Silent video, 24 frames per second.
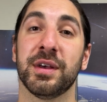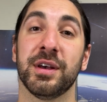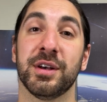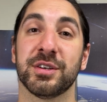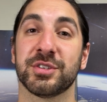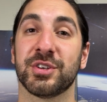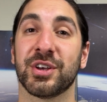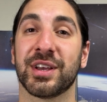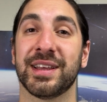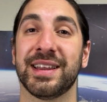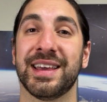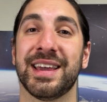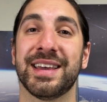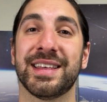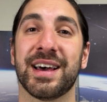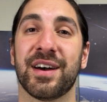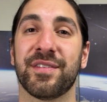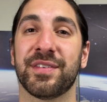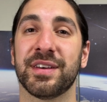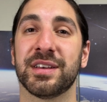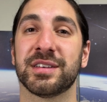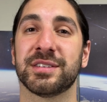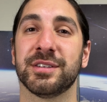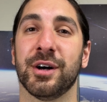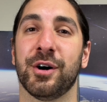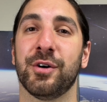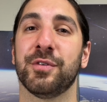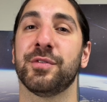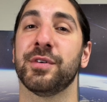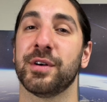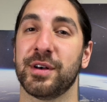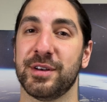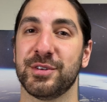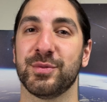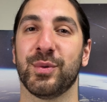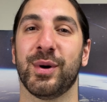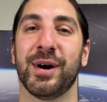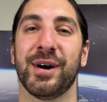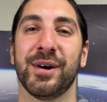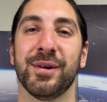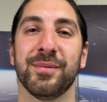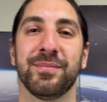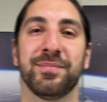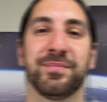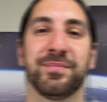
so you can hear that for yourself as well.